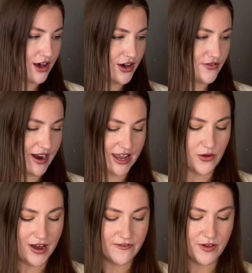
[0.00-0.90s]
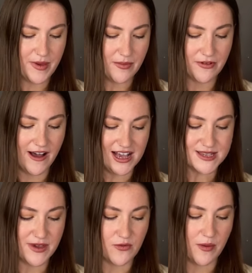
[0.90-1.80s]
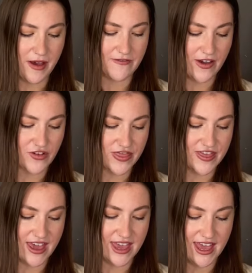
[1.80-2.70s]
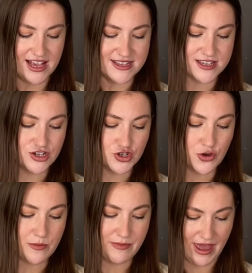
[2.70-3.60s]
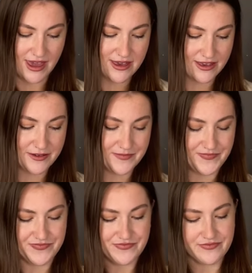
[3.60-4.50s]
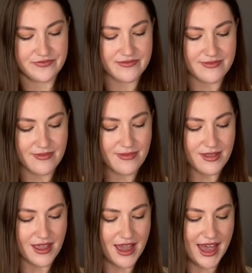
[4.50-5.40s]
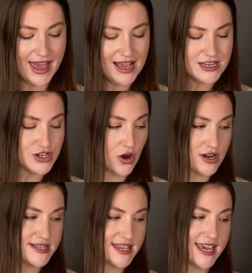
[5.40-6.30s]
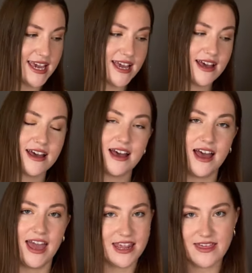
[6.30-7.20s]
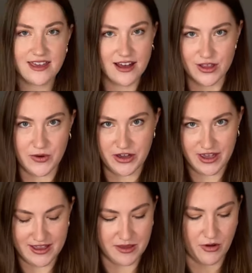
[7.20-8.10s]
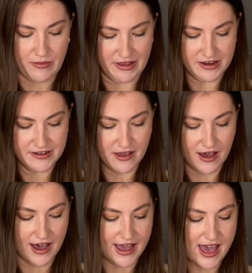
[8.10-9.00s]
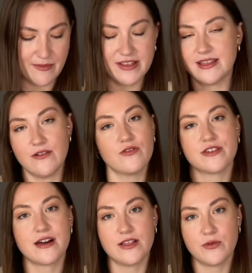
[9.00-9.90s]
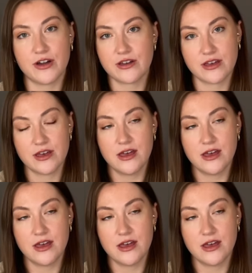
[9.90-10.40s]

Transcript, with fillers: Alrighty, quite a few people asked me what my favorite thing is to make. And honestly, anything color work at the moment. I am in love with color work.